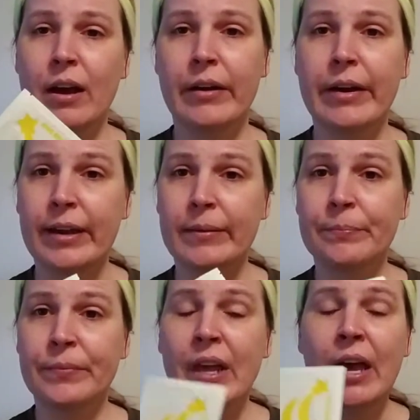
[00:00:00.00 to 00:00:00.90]
Alright,
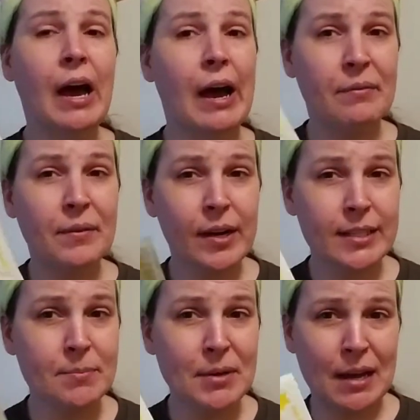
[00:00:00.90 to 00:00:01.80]
I've got
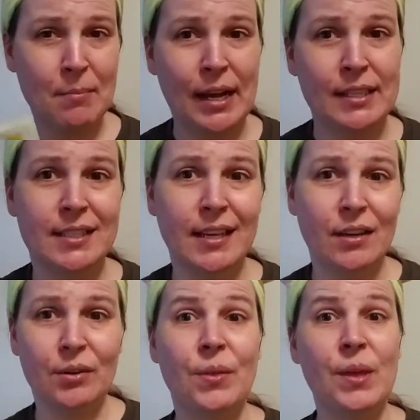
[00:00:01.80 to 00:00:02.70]
some eye masks
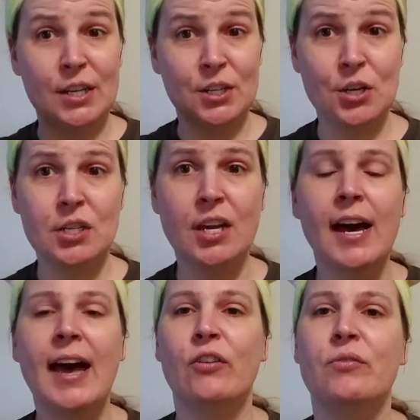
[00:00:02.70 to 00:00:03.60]
here that I just
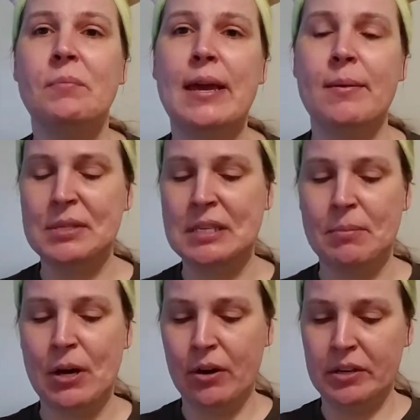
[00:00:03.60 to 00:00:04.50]
got out of my Ipsy
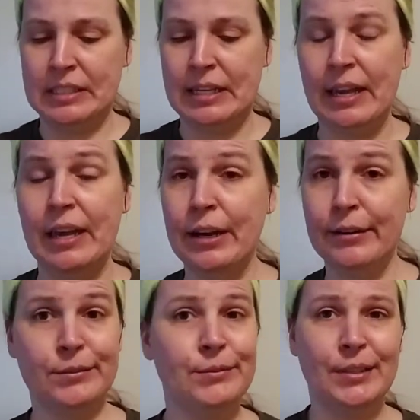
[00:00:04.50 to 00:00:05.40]
box.
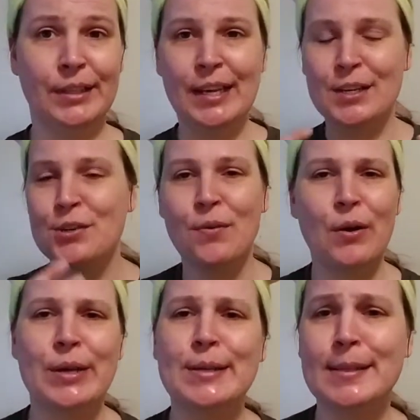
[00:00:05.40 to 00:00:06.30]
And yes, you've
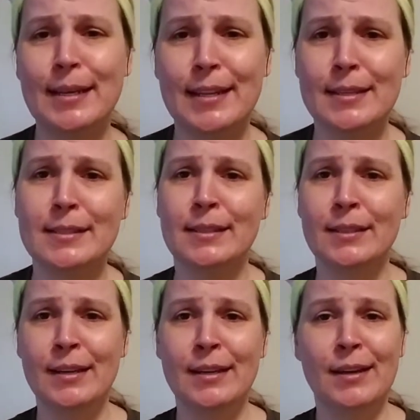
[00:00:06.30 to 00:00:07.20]
already seen this.
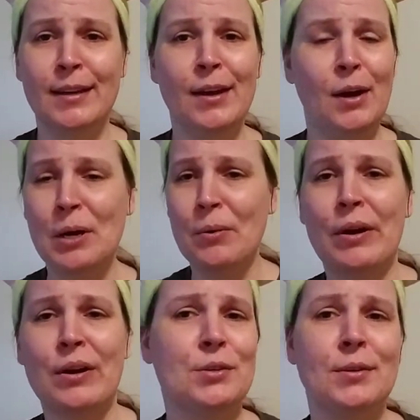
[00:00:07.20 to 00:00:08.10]
I'm not
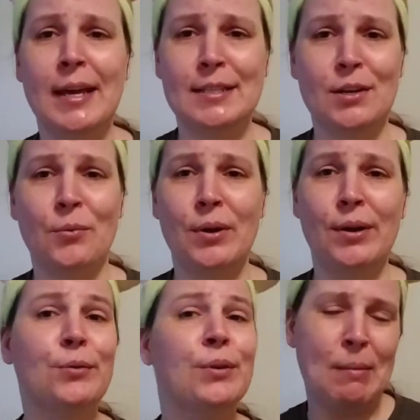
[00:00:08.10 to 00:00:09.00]
wearing it 2 days in a
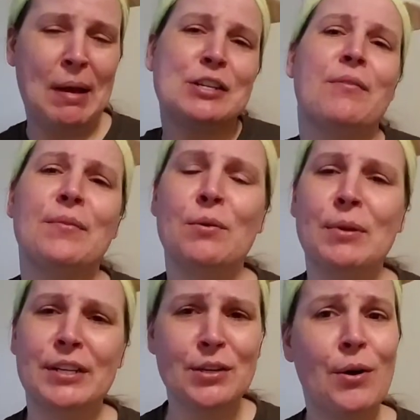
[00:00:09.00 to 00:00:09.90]
row. I'm actually
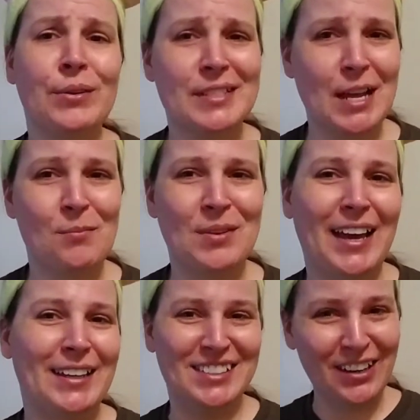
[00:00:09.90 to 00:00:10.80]
filming this all on the same
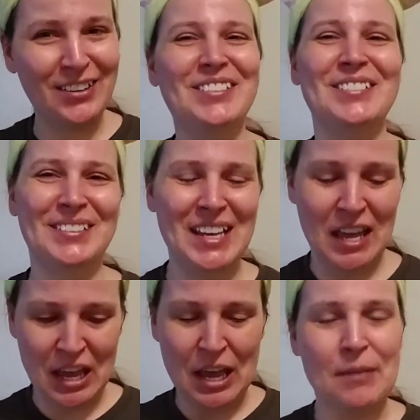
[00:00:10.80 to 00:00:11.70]
day. So
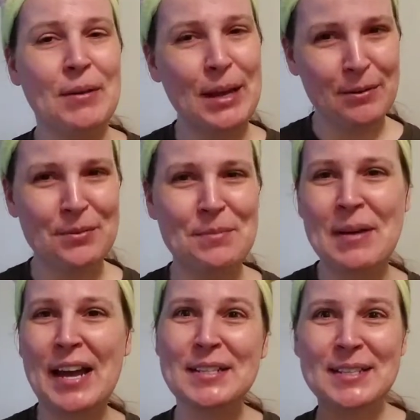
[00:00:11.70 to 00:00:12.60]
if you're here for the
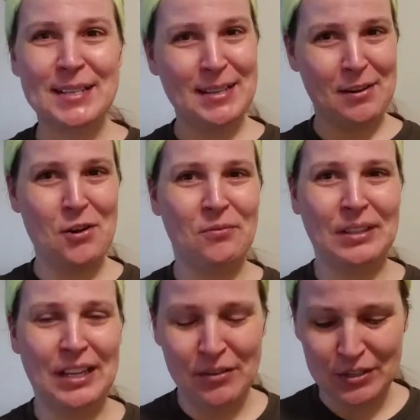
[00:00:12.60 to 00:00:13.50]
mask,
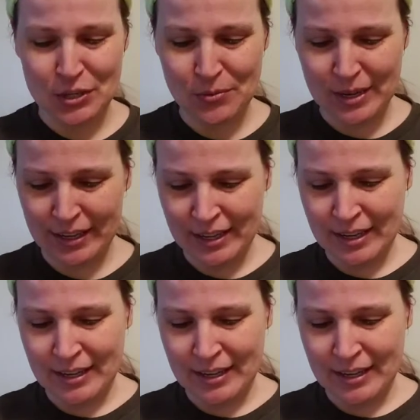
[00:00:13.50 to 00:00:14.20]
hopefully you enjoy.